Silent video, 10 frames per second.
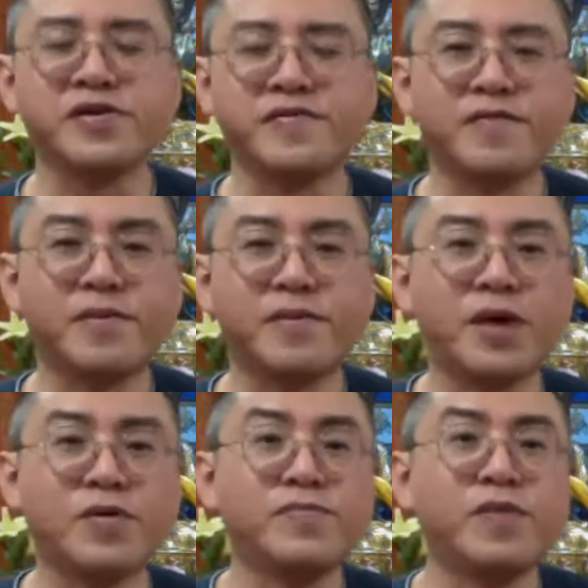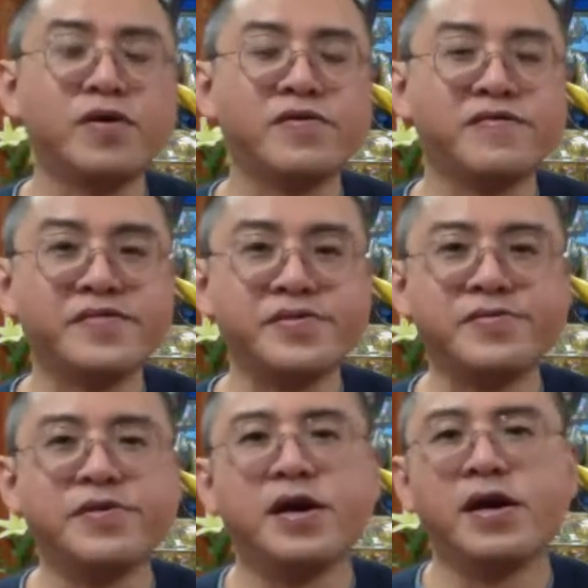from my own point of
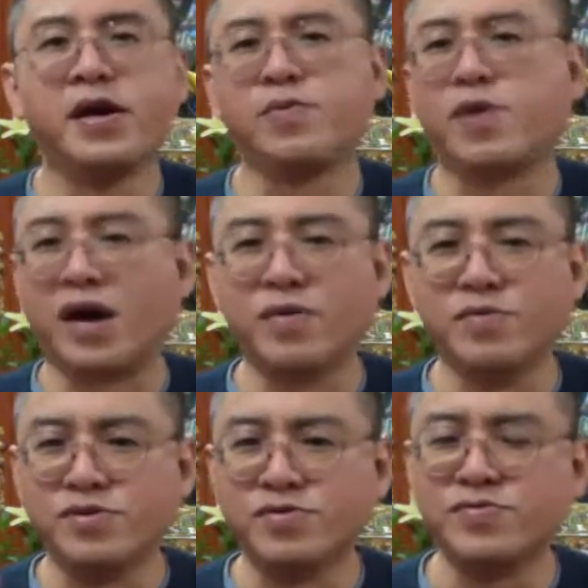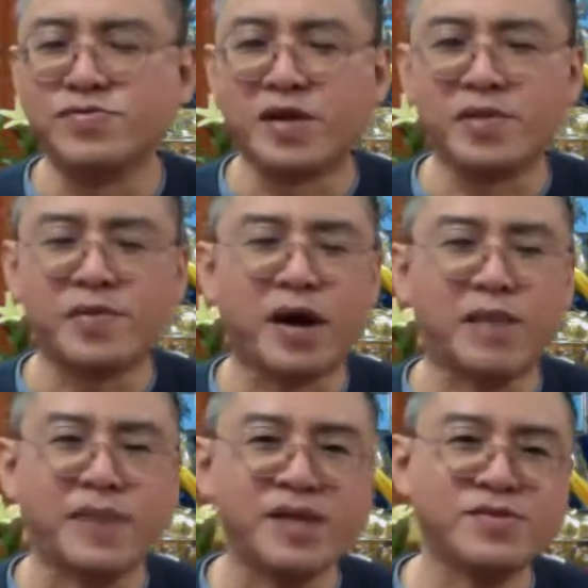view, what I would do and what
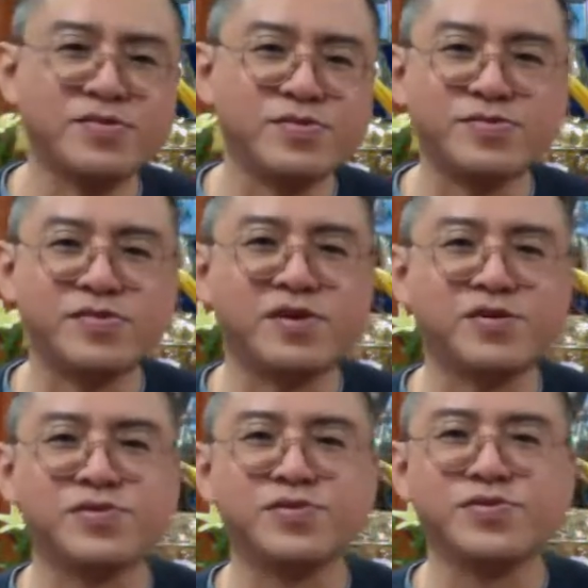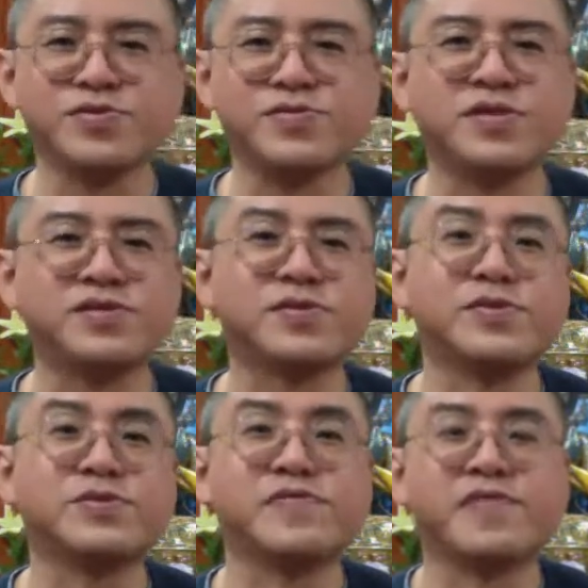I must do, I should do, and so
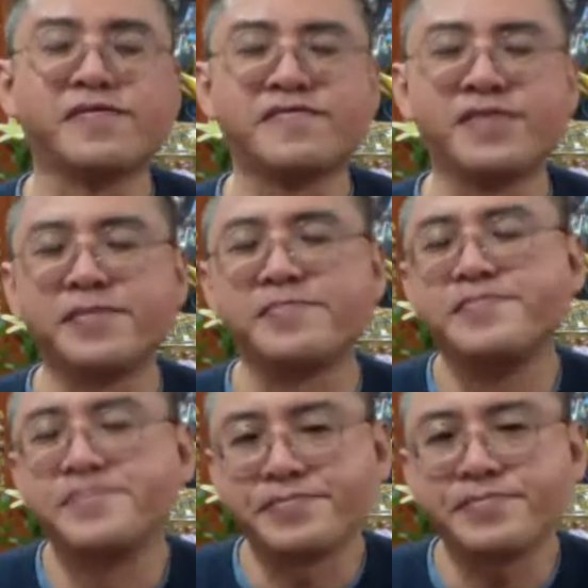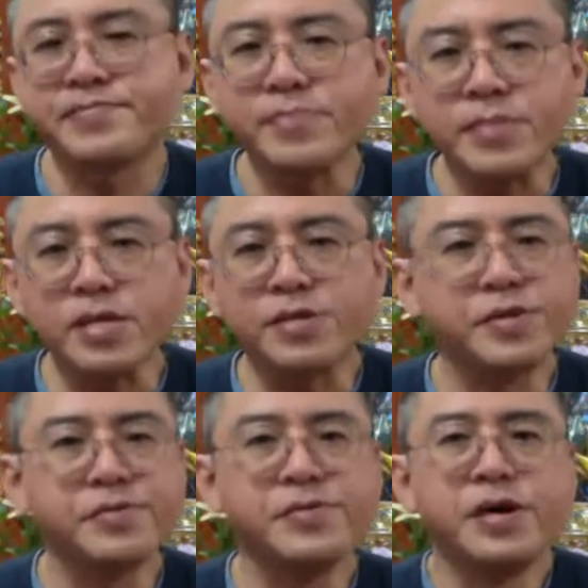on and so forth. Yeah.
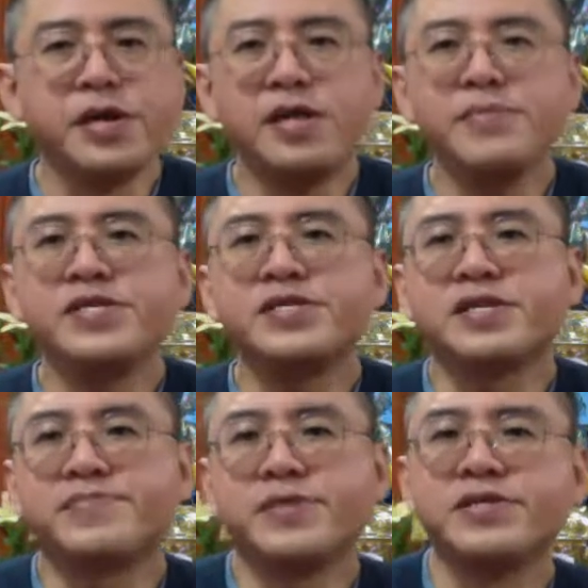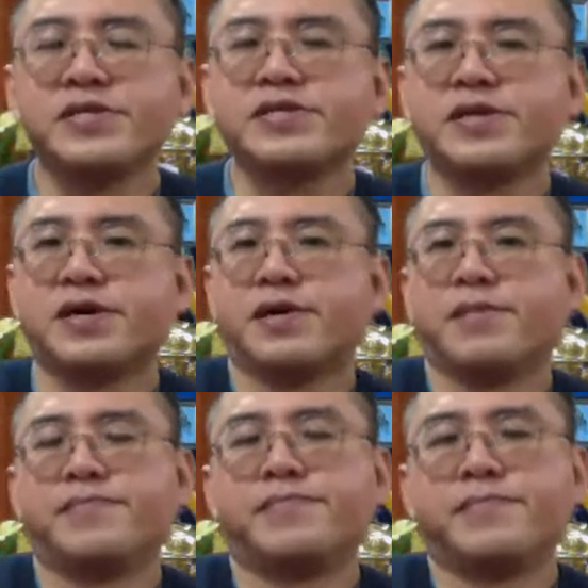So let me just explain this
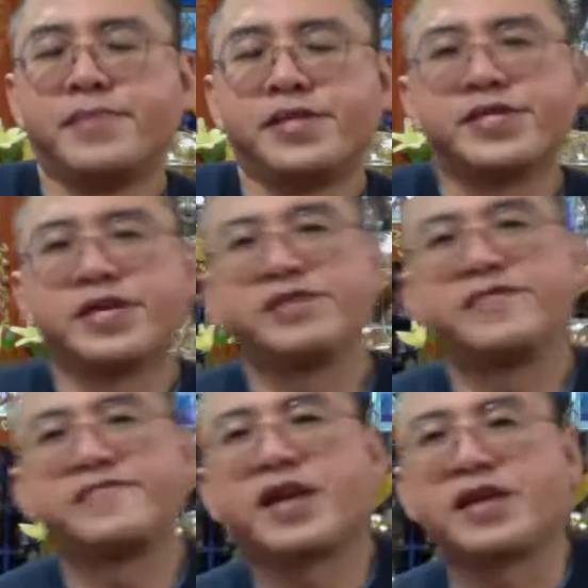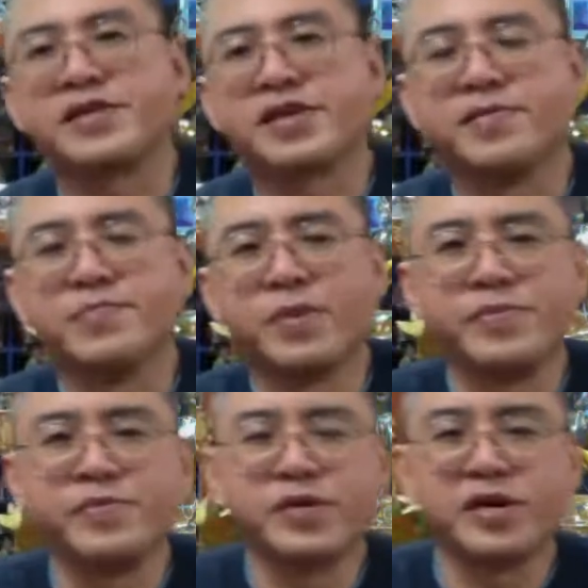meditative technique, and
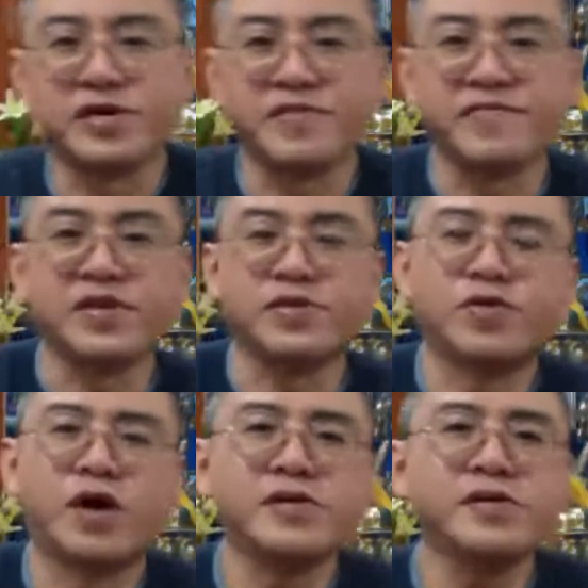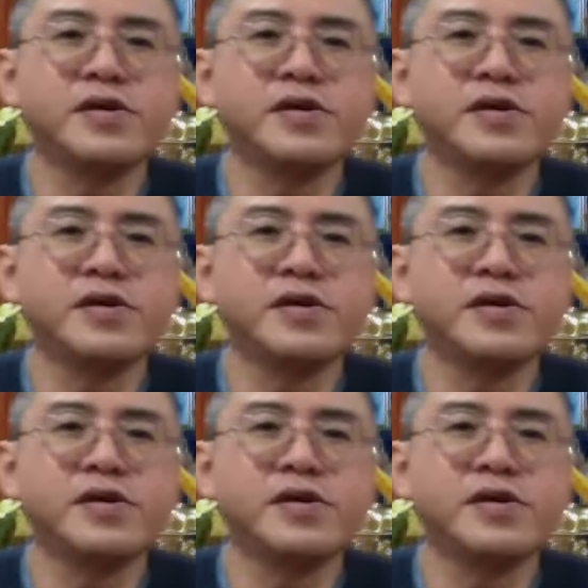maybe we can give it a try.